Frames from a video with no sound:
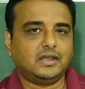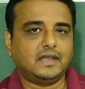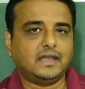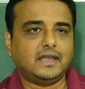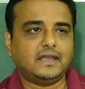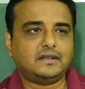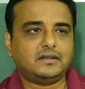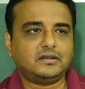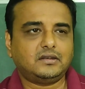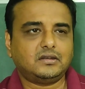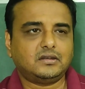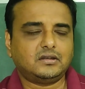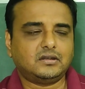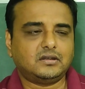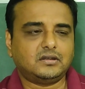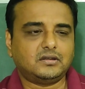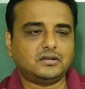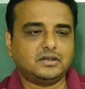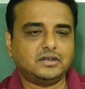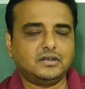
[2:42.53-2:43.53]
And
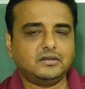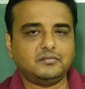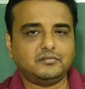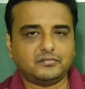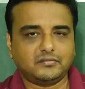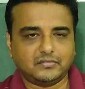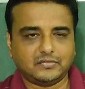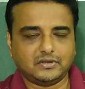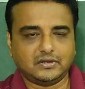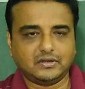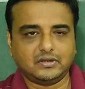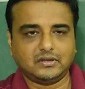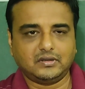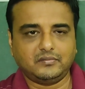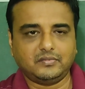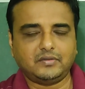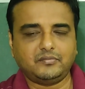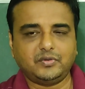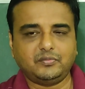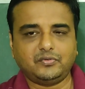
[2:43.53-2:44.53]
he
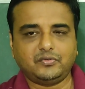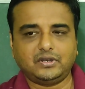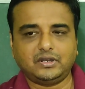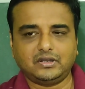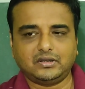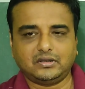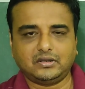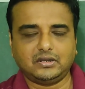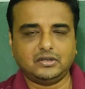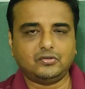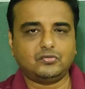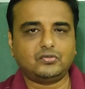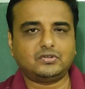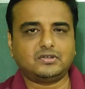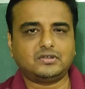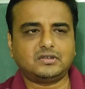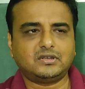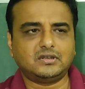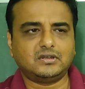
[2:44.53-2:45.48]
even before that he wrote